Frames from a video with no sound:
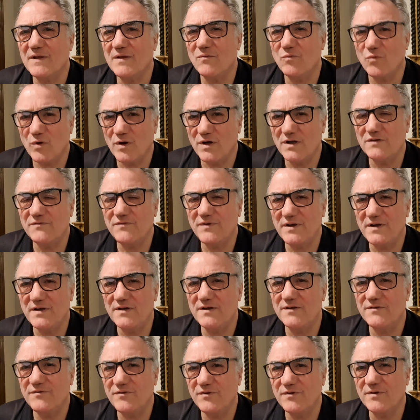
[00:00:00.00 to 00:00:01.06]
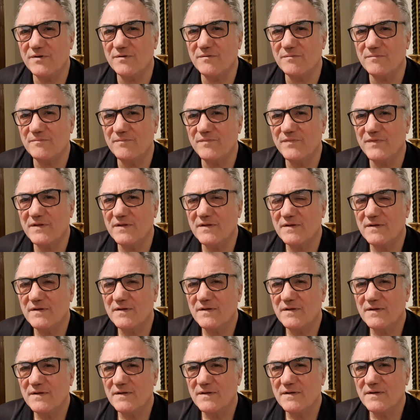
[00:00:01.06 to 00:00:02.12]
it worked for her too.
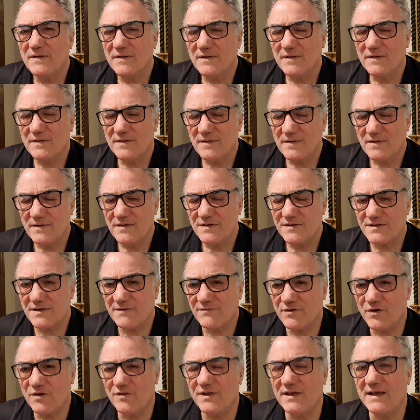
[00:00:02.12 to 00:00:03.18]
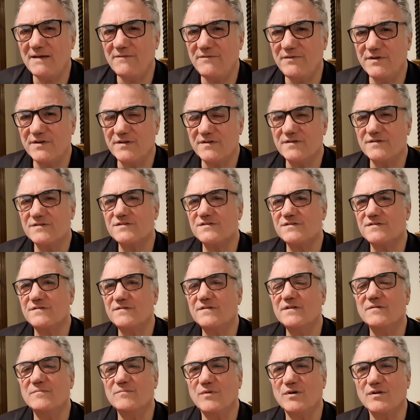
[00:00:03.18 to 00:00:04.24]
So I've got the evidence
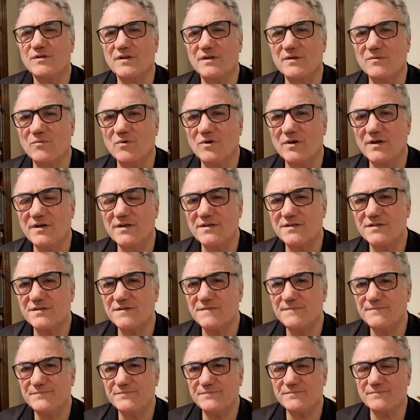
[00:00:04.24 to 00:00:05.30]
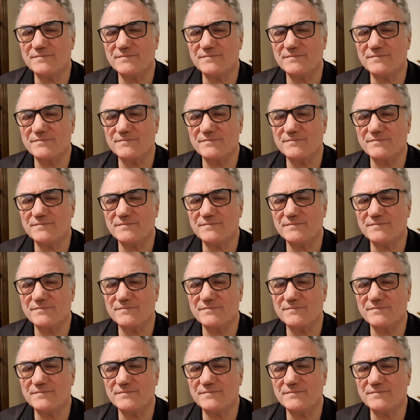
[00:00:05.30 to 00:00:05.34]
that modeling works.